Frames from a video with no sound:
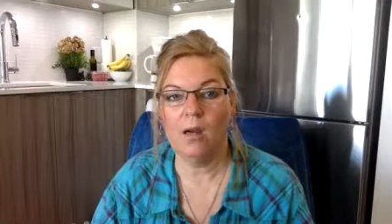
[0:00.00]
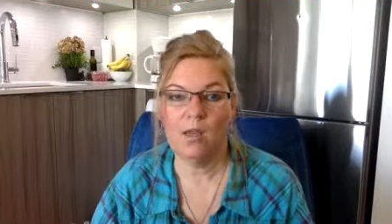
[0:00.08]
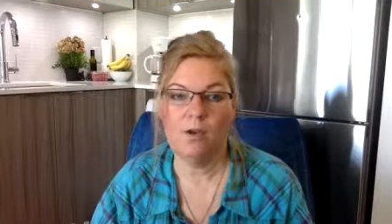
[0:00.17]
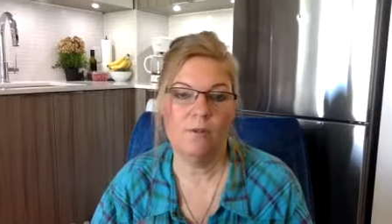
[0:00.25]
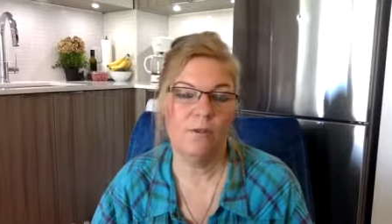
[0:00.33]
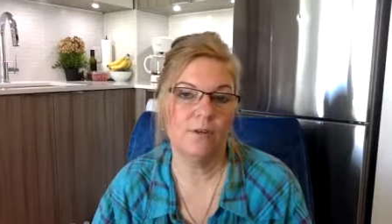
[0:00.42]
you
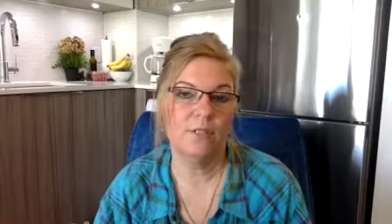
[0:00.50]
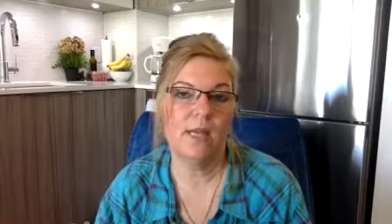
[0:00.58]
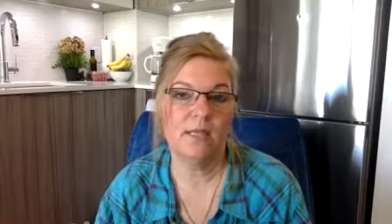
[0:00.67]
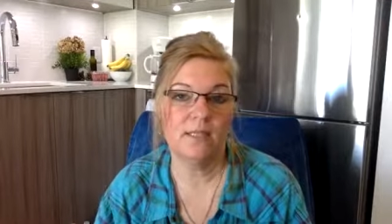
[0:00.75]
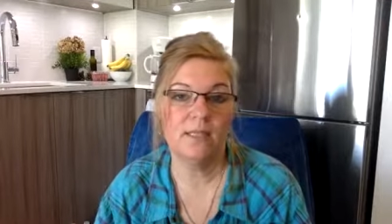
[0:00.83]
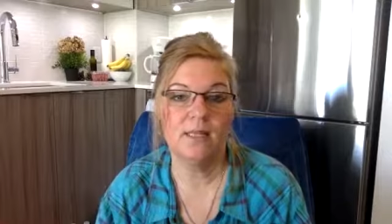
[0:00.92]
know, there's
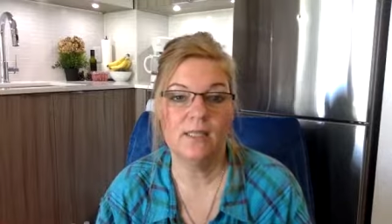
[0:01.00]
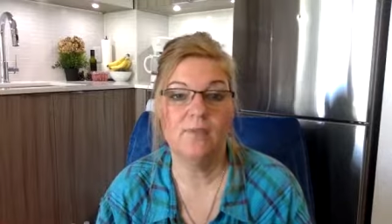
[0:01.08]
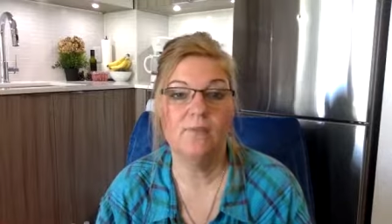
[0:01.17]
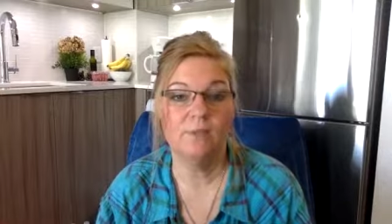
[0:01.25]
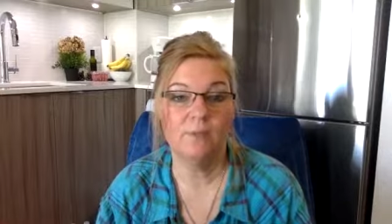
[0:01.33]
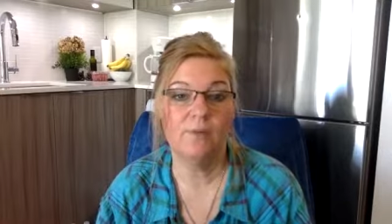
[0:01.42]
that sense of
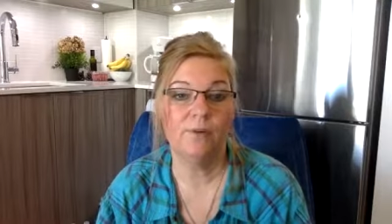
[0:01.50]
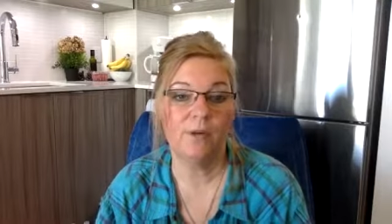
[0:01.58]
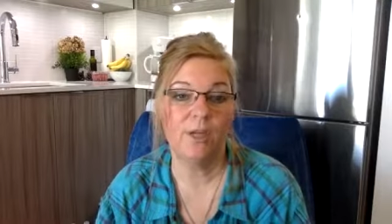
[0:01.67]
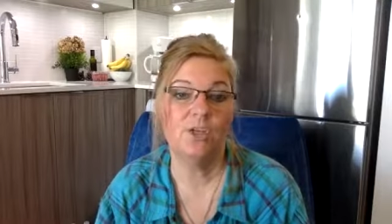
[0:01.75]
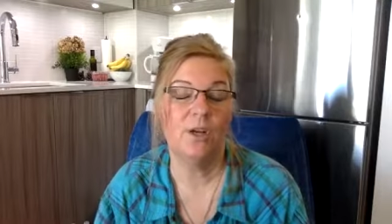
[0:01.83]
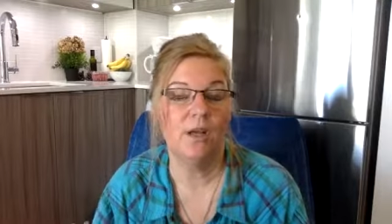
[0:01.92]

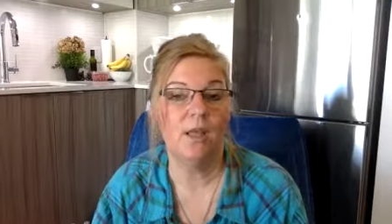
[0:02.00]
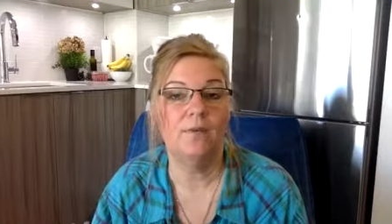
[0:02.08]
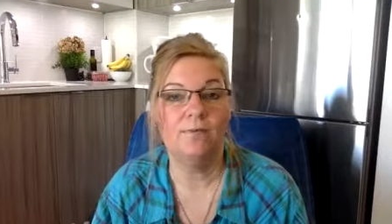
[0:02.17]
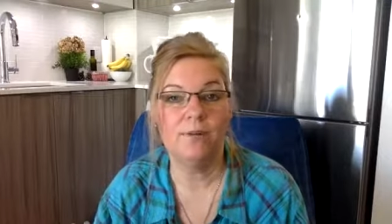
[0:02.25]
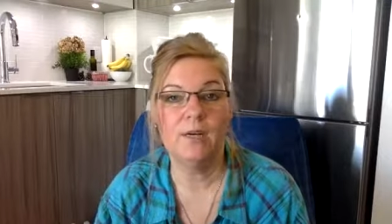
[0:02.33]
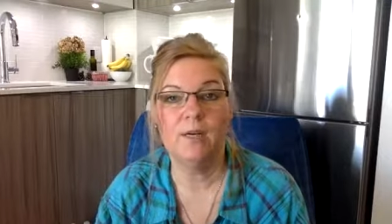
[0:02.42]
liberation and
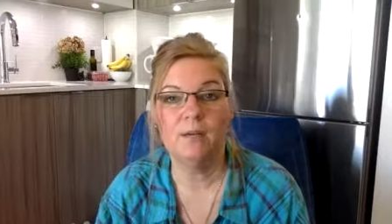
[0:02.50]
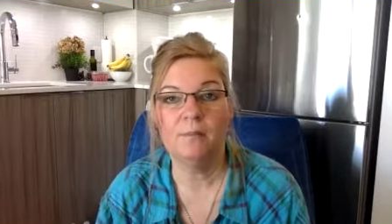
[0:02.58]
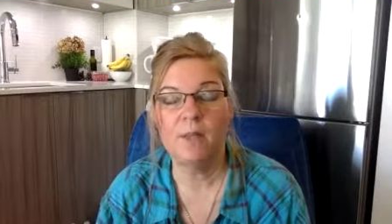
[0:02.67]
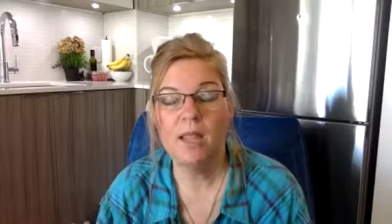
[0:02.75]
freedom